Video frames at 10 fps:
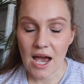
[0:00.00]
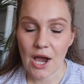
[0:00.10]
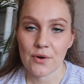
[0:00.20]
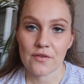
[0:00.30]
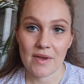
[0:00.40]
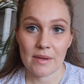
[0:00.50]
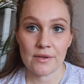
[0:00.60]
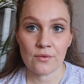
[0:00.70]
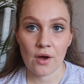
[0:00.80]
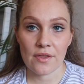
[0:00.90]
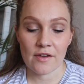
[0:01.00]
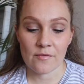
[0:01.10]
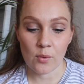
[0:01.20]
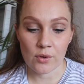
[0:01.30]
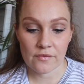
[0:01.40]
I would have maybe rather
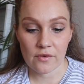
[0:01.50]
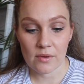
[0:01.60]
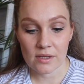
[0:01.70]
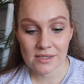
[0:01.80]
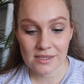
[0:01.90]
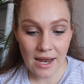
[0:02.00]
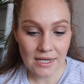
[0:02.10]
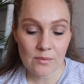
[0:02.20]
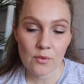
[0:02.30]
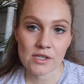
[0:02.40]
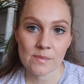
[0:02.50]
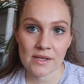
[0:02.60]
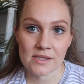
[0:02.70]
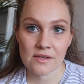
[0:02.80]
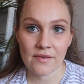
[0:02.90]
have bought it from a slightly more
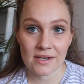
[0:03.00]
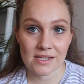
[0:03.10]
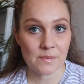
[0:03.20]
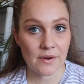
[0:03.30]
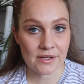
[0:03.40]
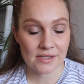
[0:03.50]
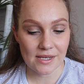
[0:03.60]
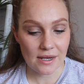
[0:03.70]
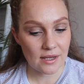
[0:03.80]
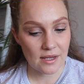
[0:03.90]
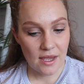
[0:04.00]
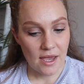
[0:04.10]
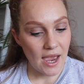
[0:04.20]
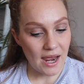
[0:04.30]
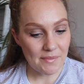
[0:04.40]
expensive and experienced seller,
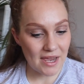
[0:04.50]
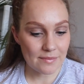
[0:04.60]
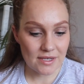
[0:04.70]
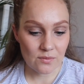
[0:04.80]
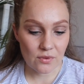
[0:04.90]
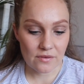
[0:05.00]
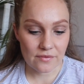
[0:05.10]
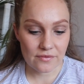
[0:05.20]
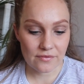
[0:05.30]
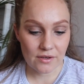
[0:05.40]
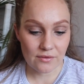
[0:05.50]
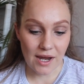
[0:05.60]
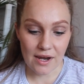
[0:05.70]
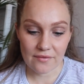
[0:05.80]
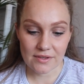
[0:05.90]
and maybe it would have
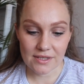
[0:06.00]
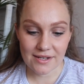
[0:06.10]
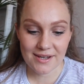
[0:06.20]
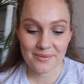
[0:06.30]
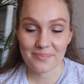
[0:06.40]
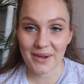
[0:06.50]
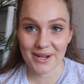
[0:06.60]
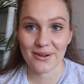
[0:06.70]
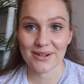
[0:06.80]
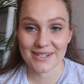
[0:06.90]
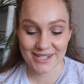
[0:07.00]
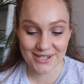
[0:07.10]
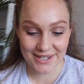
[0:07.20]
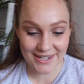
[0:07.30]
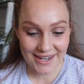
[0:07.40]
arrived in better
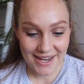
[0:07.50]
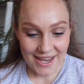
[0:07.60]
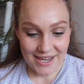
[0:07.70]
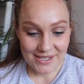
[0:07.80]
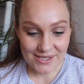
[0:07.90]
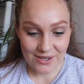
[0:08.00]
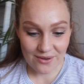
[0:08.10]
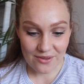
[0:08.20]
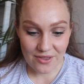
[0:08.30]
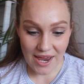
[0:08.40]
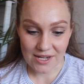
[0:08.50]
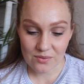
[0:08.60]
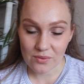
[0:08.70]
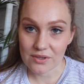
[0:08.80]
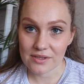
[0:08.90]
condition. So
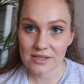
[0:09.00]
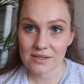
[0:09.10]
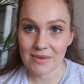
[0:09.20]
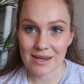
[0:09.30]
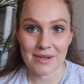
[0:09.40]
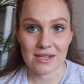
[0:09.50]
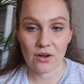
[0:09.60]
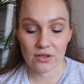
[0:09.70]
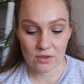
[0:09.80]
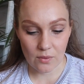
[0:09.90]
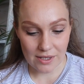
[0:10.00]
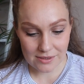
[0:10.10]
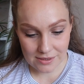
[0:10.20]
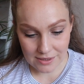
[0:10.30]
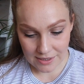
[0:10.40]
that was maybe not the
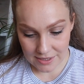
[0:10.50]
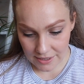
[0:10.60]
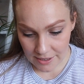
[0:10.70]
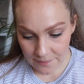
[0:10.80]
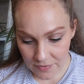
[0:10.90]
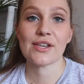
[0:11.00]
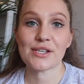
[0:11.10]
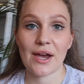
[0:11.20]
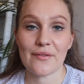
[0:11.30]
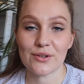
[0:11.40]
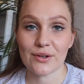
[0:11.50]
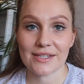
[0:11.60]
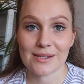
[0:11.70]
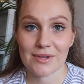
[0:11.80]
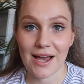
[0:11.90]
wisest idea. So let's go have a look
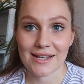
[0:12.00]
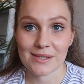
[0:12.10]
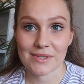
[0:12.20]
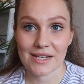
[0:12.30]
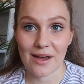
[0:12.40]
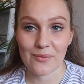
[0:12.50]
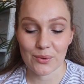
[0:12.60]
at some of the items that I've